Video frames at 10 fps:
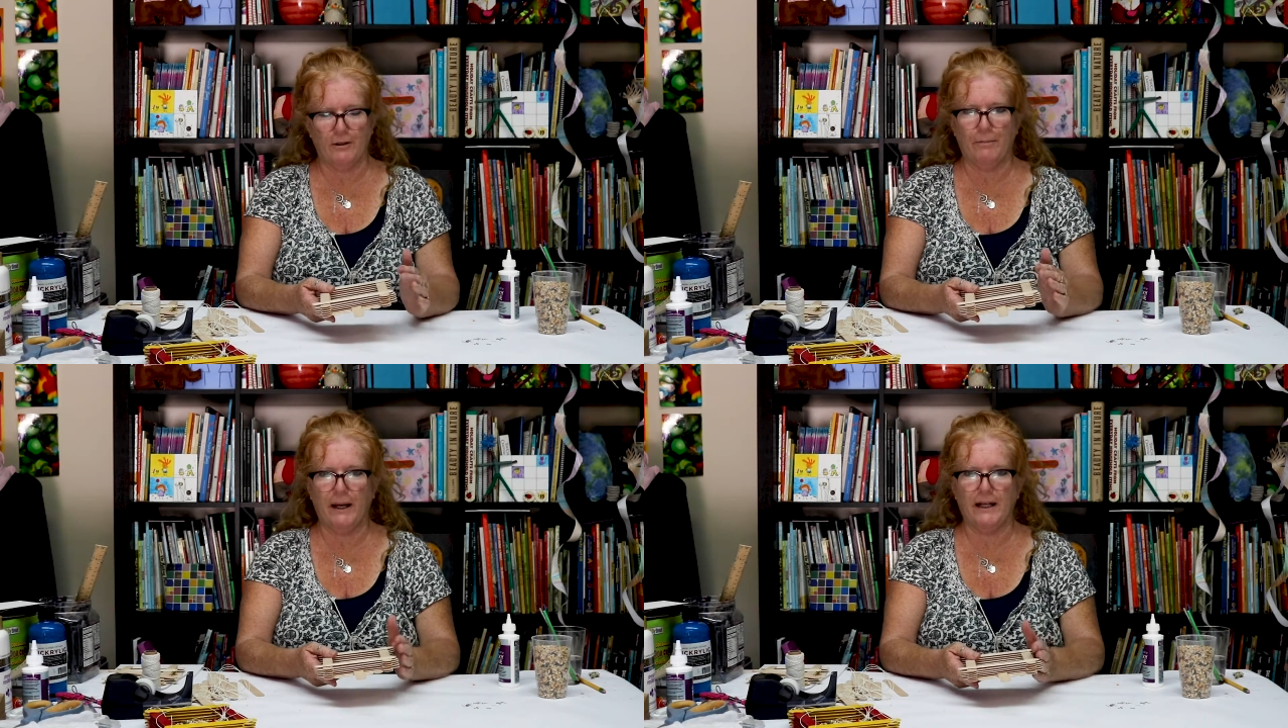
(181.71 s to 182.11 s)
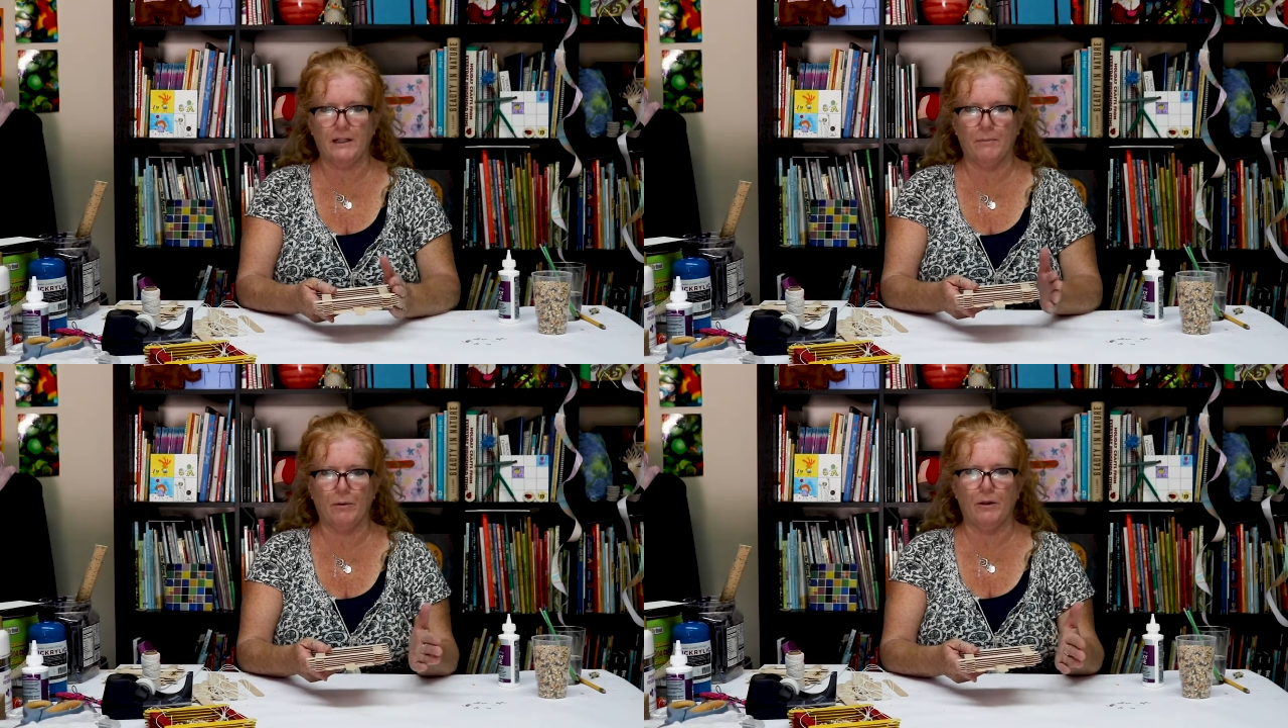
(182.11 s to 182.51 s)
to
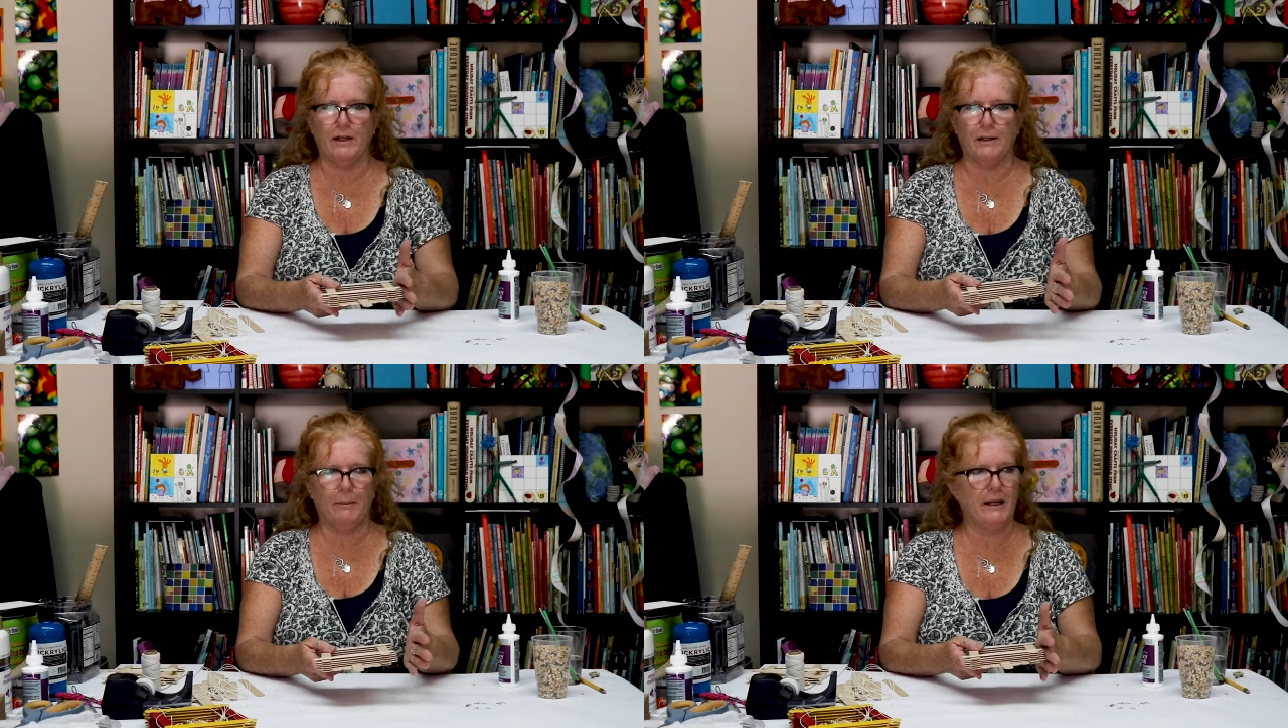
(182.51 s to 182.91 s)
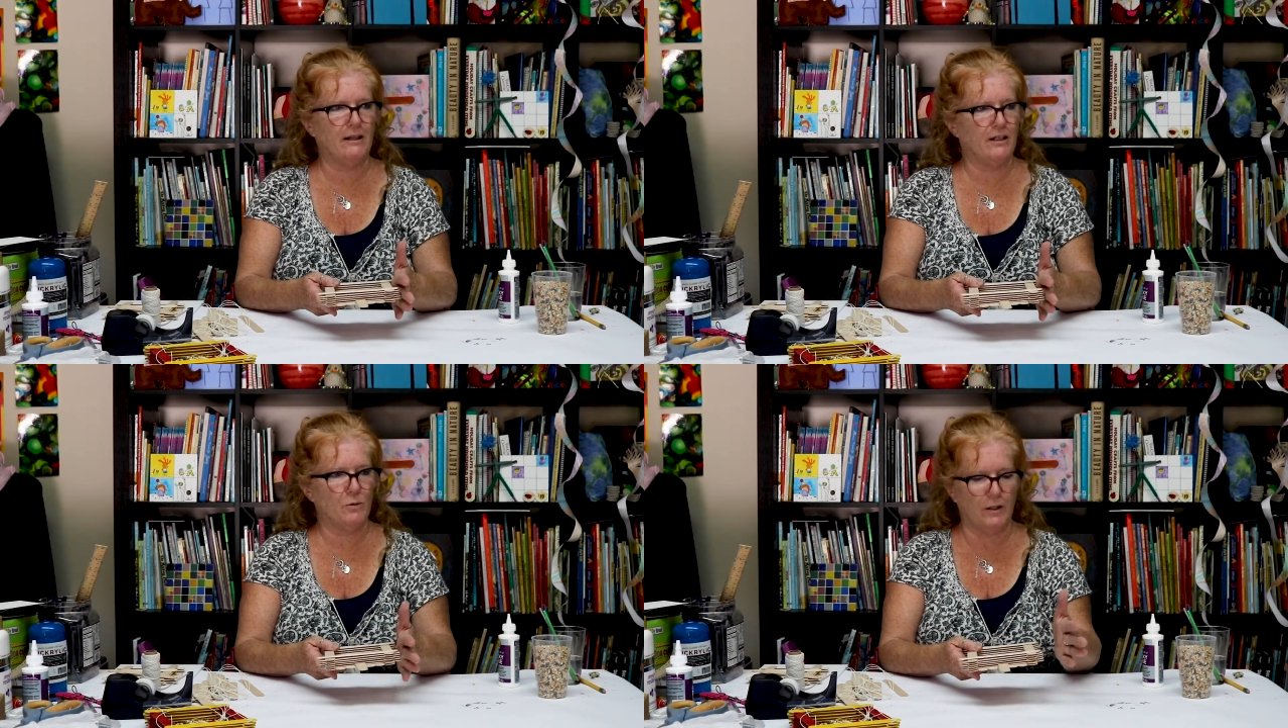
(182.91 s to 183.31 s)
paint, but we're not going to paint
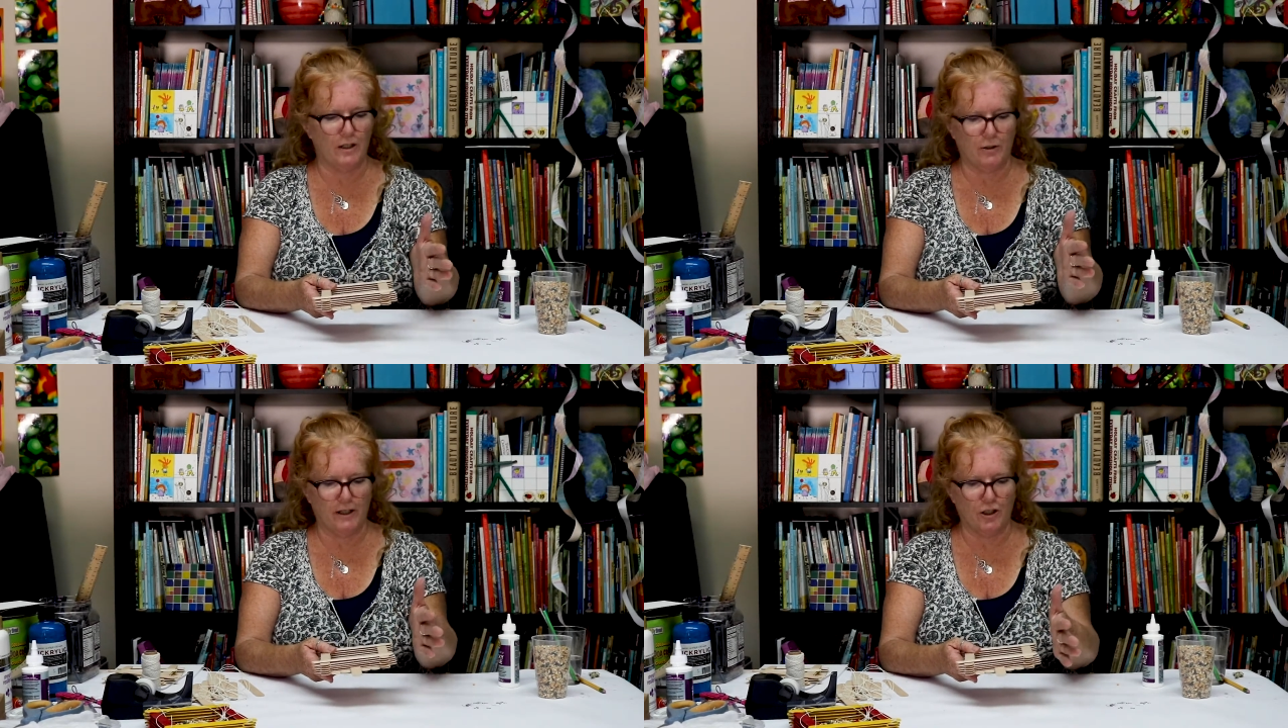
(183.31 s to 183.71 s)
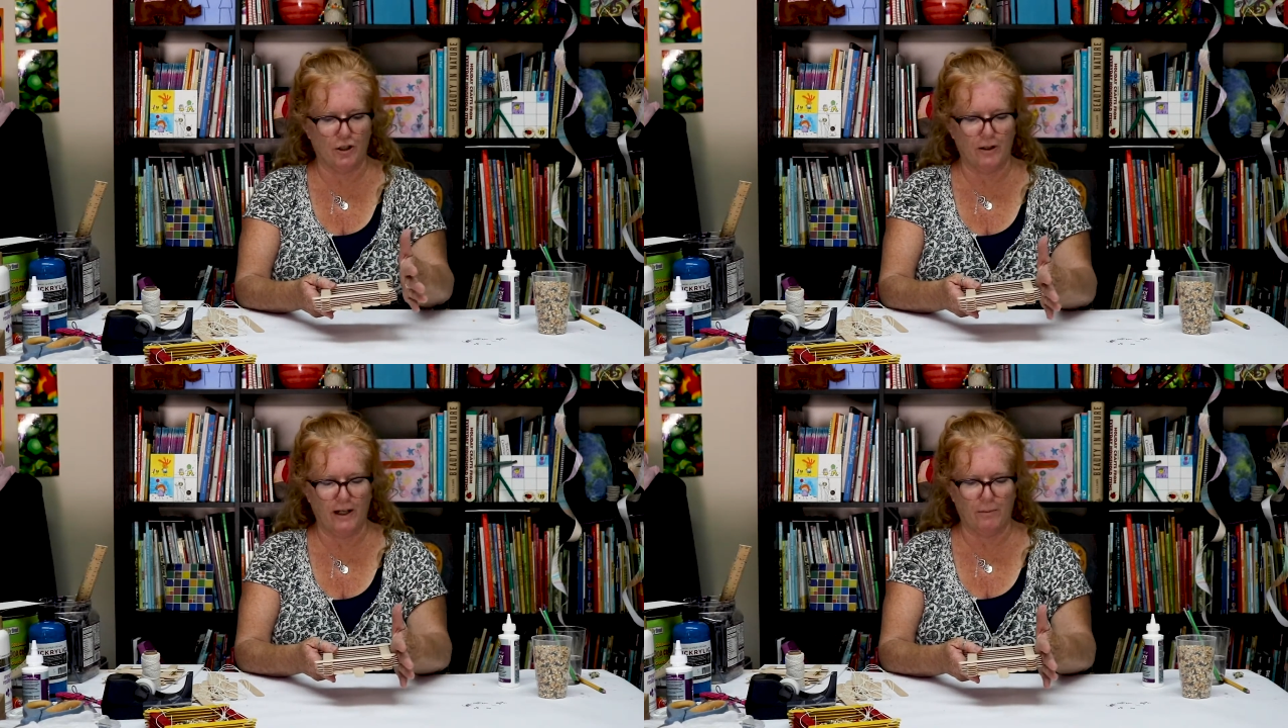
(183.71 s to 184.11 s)
this one, so I can show
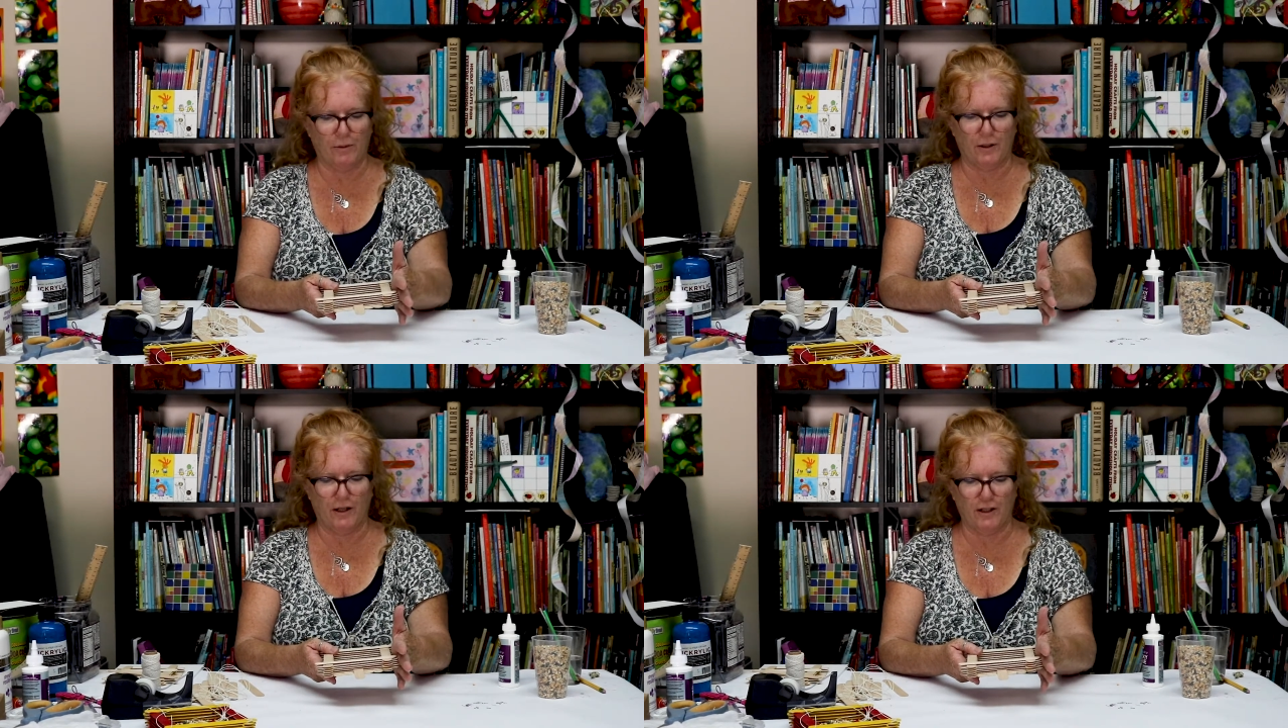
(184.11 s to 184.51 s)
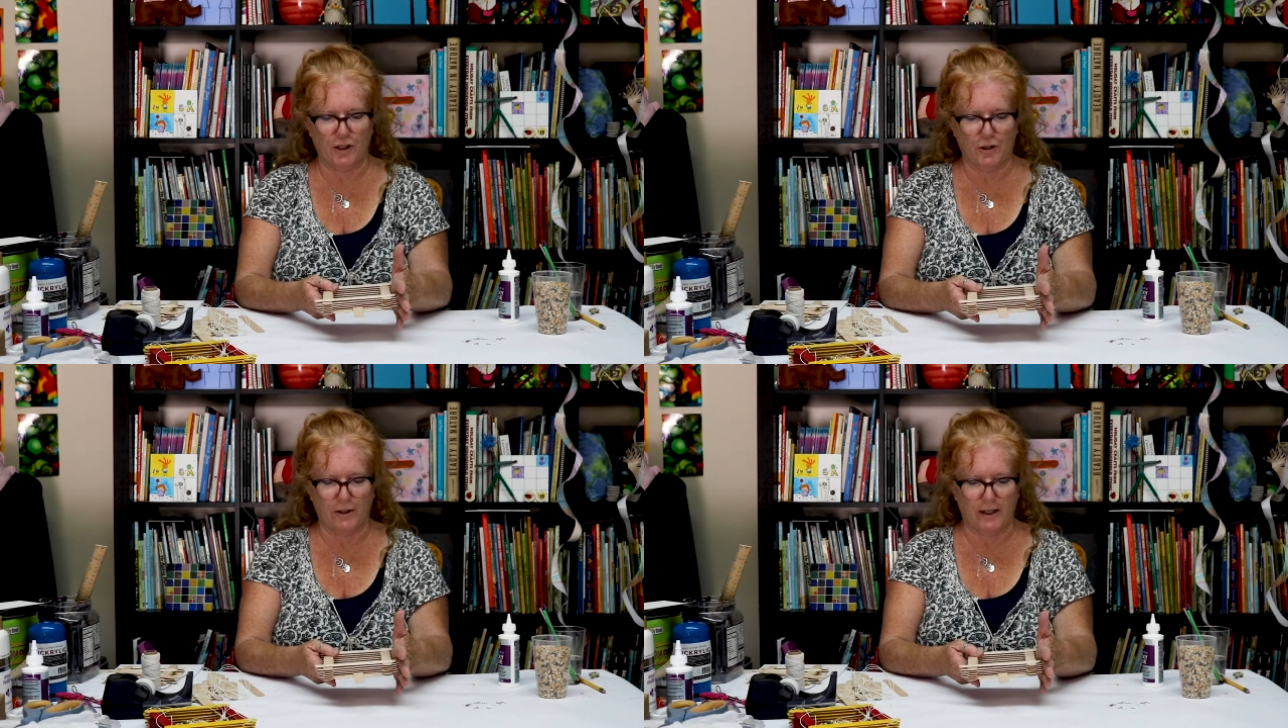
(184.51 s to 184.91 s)
you how to put on the
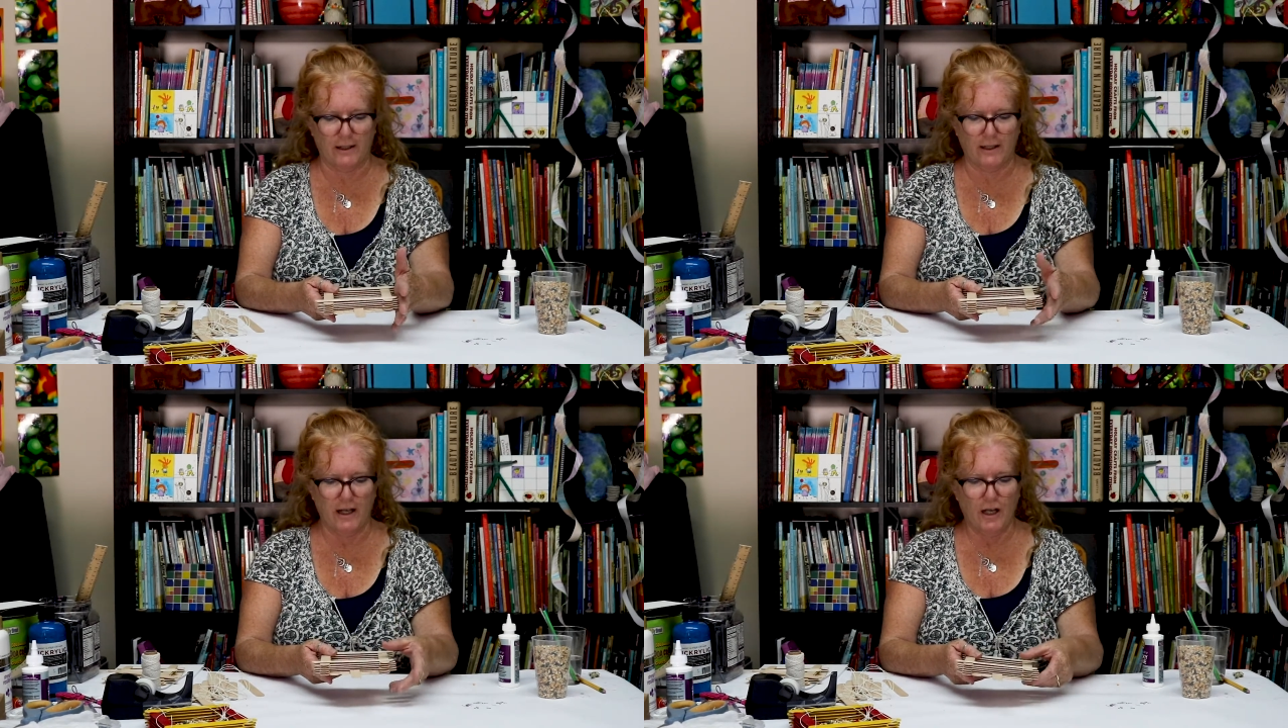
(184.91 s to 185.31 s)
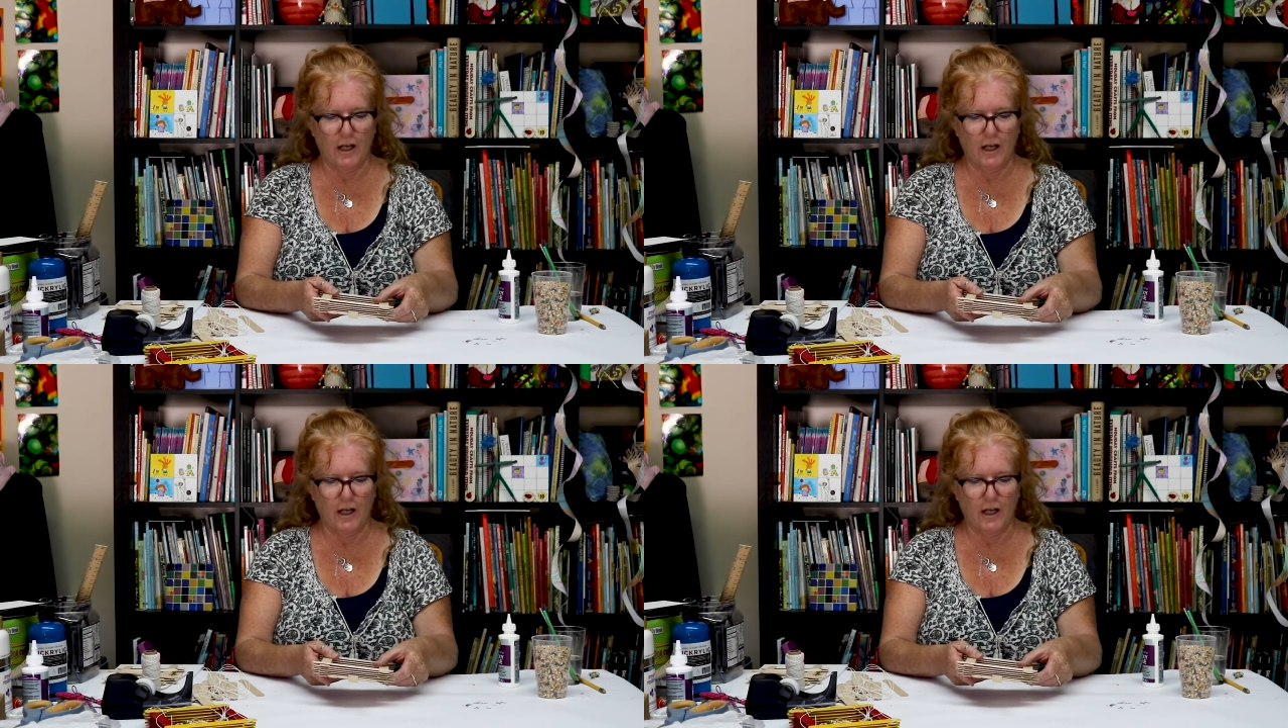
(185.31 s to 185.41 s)
strings.